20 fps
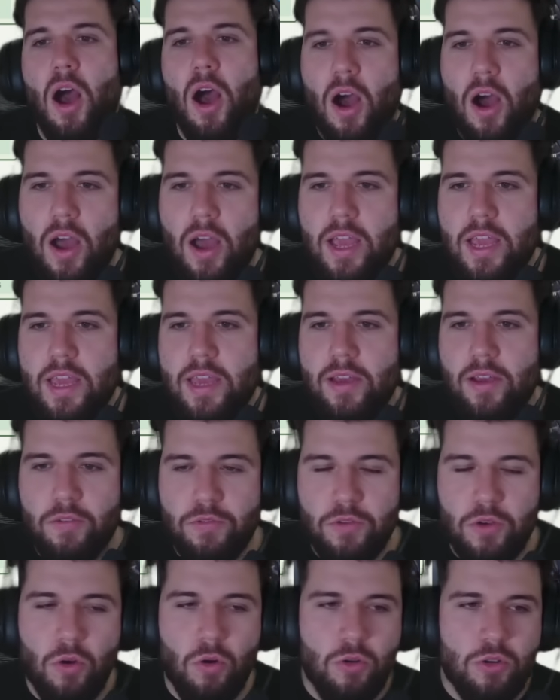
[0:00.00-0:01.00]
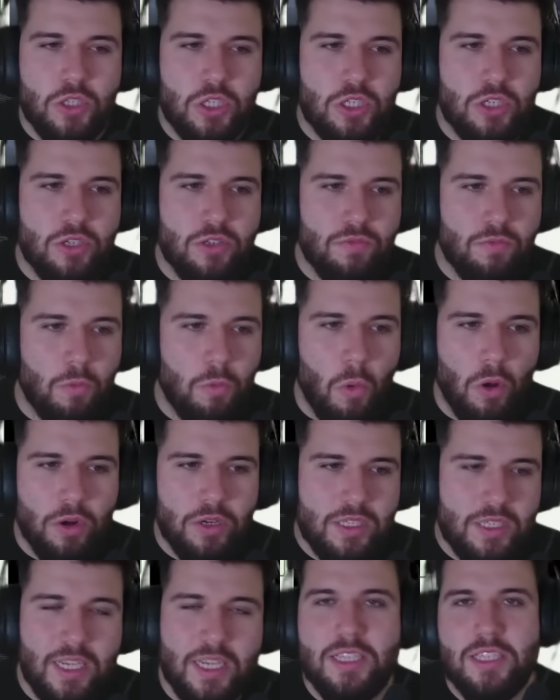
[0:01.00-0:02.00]
I, of course,
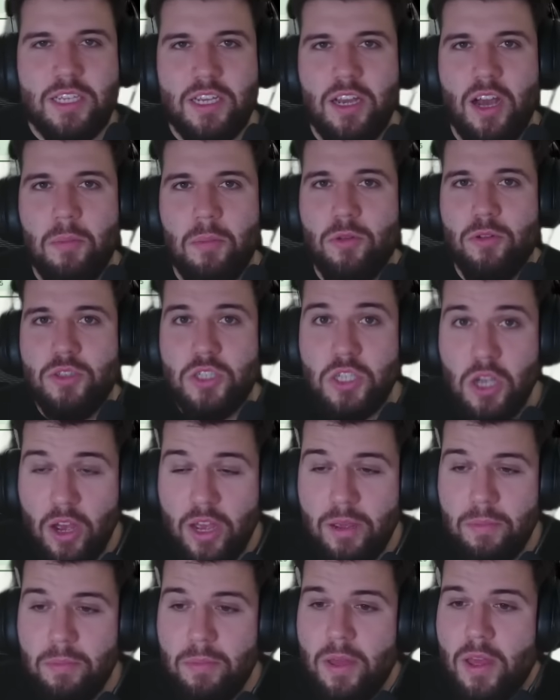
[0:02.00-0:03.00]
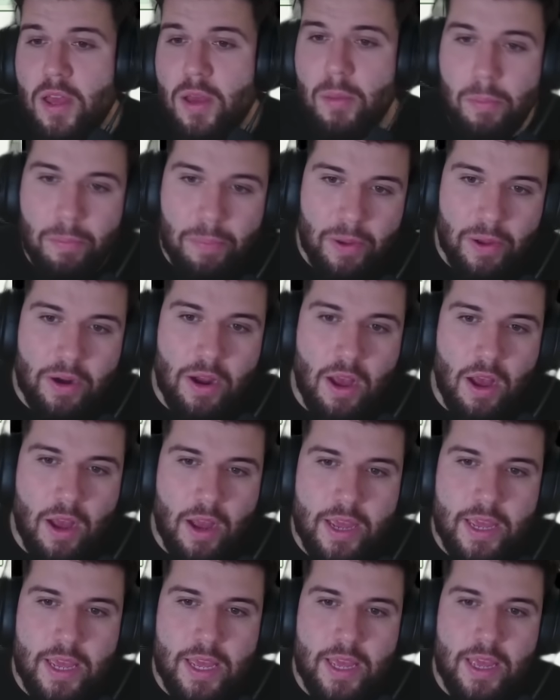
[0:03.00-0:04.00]
want it to come on time, but
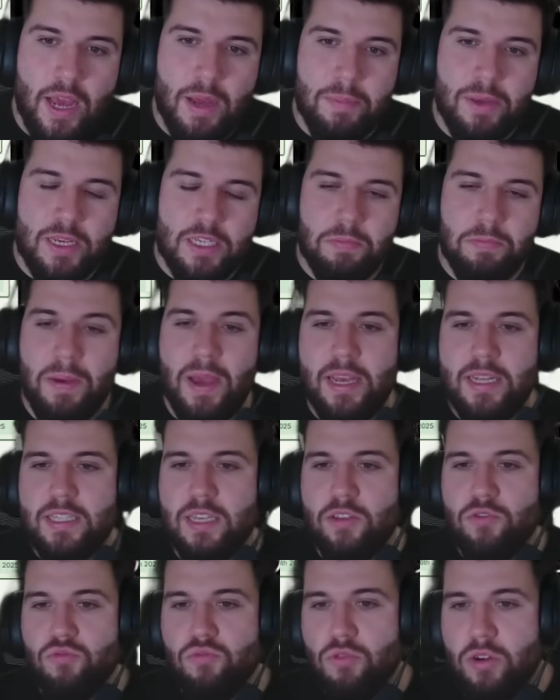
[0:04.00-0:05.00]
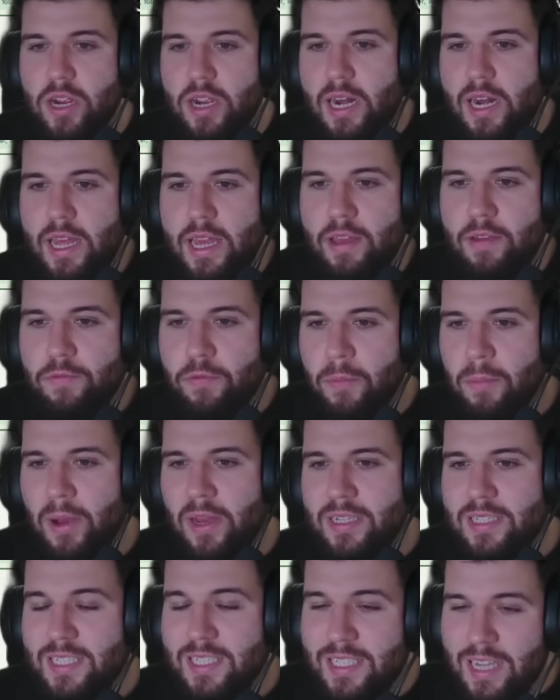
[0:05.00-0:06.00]
I am expecting, really, for
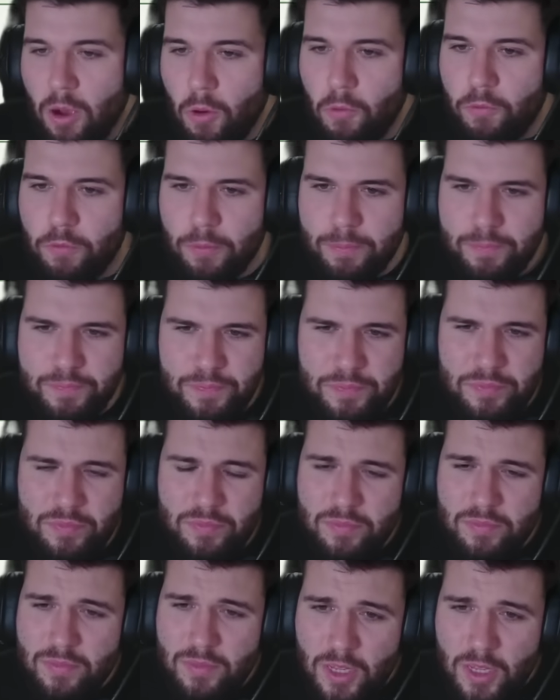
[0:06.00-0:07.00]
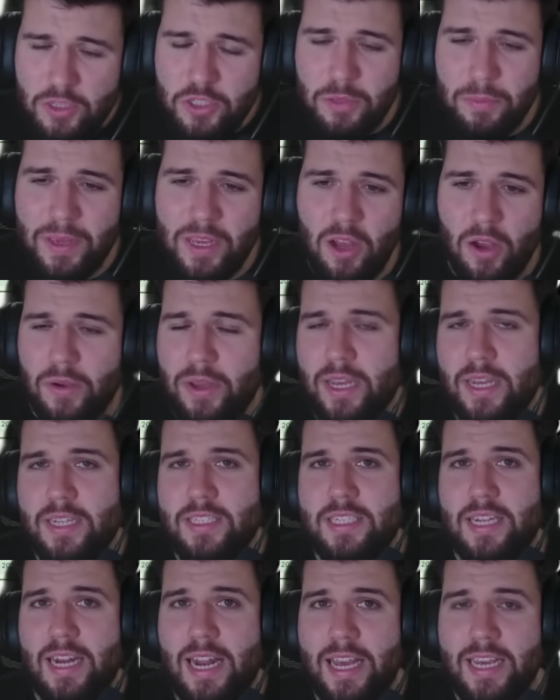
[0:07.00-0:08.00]
myself, to be going
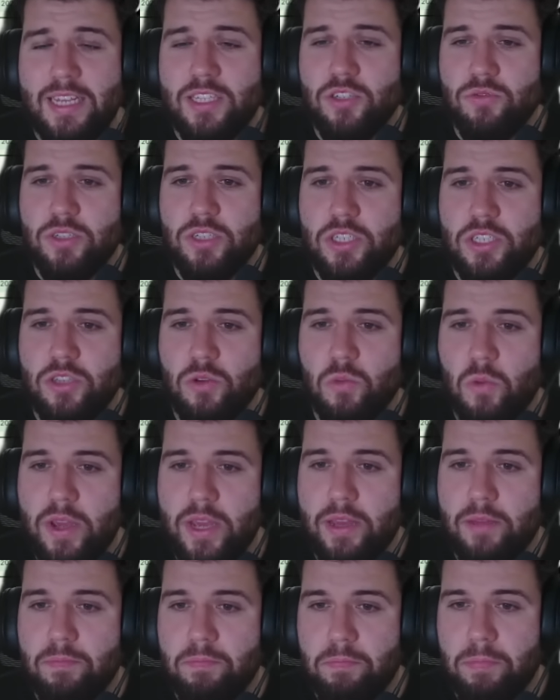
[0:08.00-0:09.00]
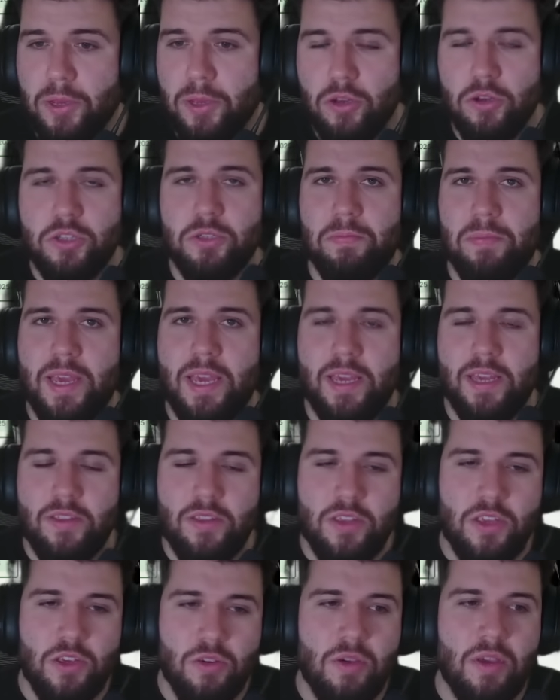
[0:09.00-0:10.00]
into later into the week, because being in
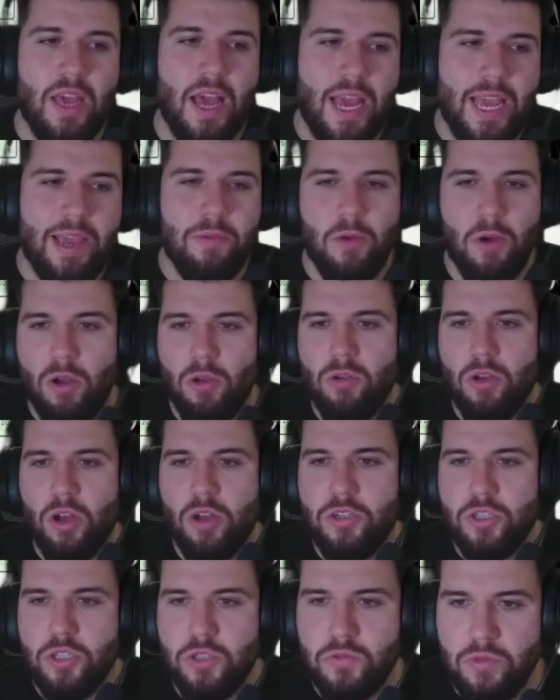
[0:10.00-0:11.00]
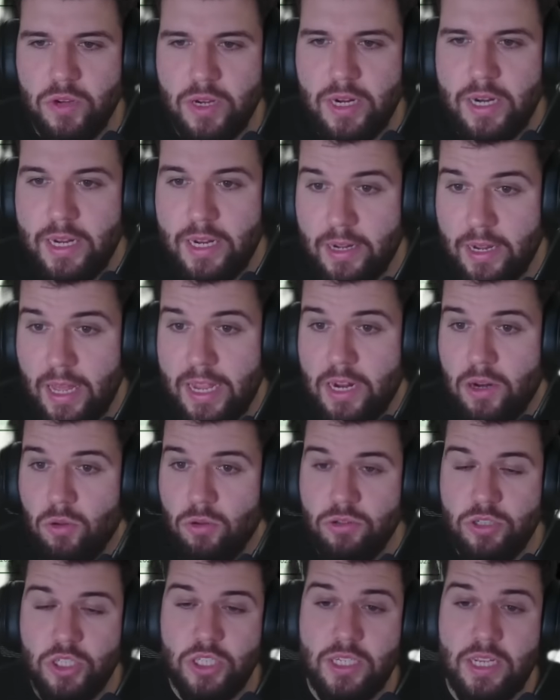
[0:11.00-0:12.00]
the UK, wildcard do really late
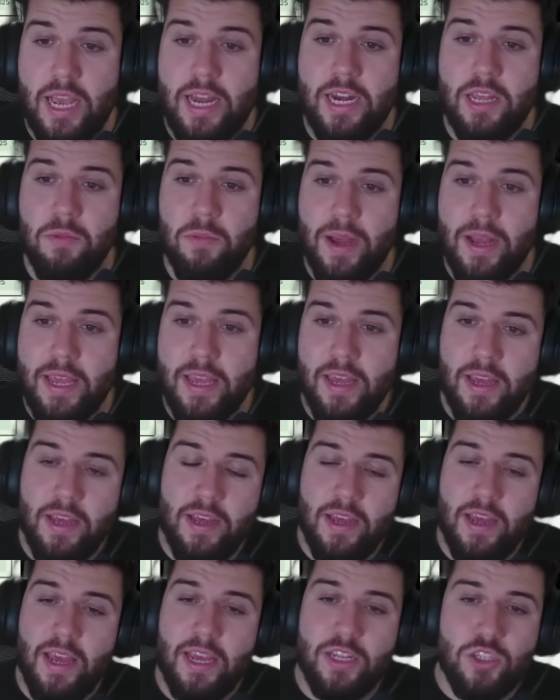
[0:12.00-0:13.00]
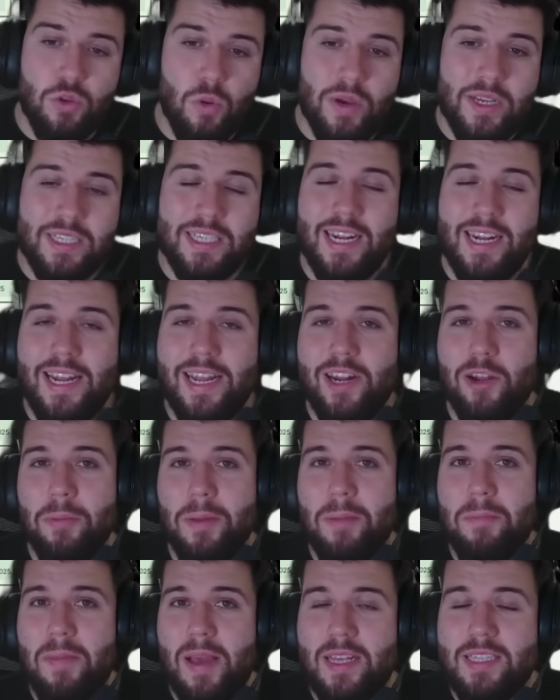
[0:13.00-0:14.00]
launches anyway. It's always a little
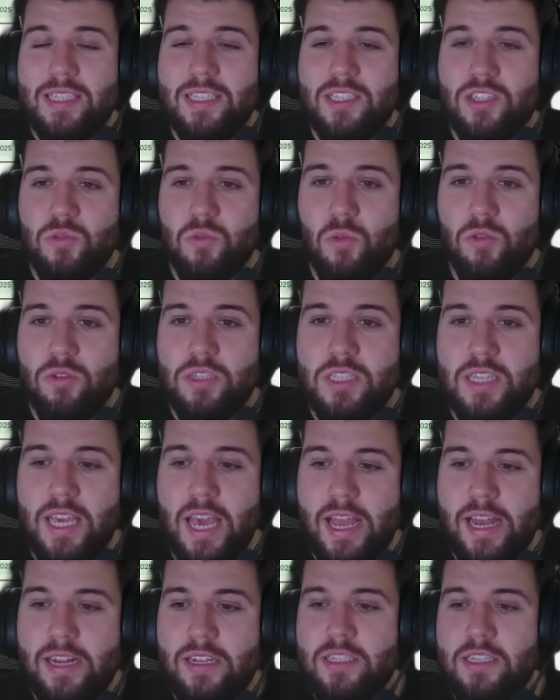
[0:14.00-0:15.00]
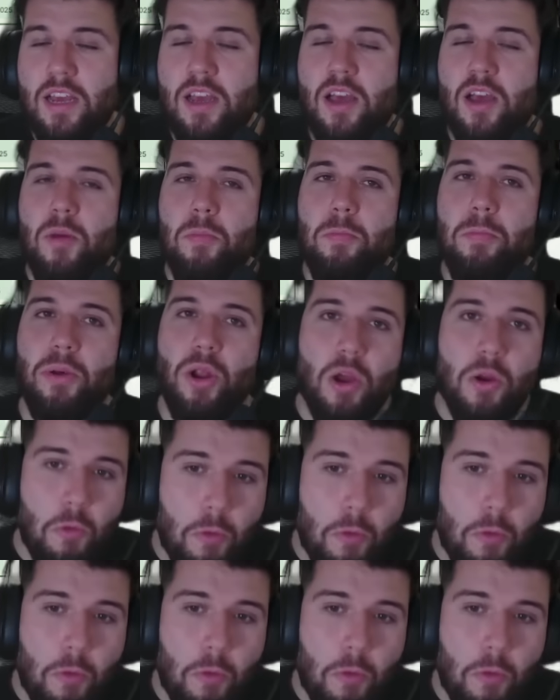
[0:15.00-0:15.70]
bit messy towards the end, but I